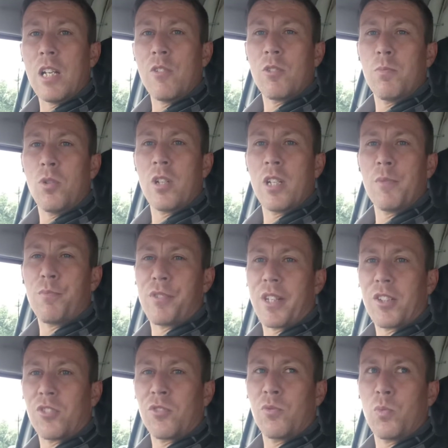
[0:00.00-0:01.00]
he was more
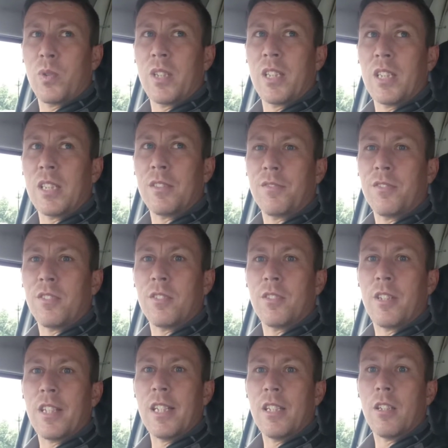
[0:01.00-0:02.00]
impressed with
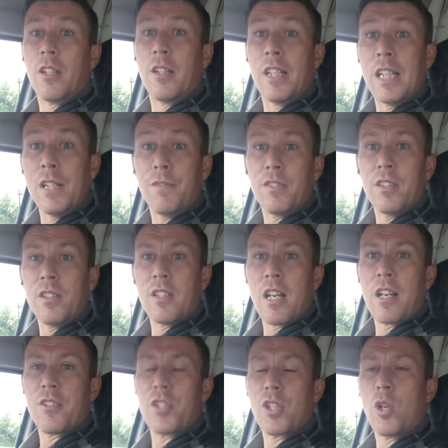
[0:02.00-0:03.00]
the leaflet
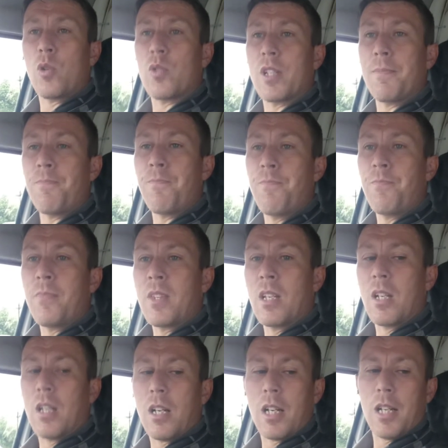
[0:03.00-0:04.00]
that I showed him,
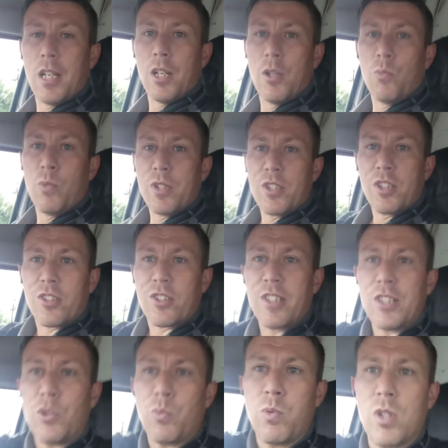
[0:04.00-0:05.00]
which is
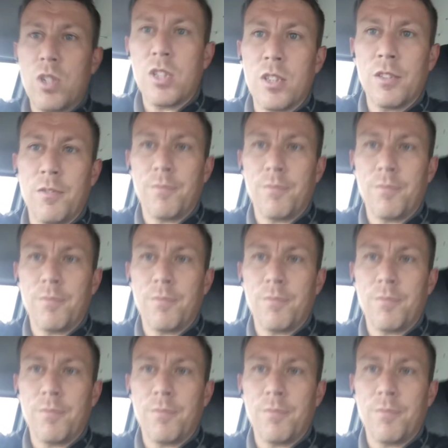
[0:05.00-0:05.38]
this one.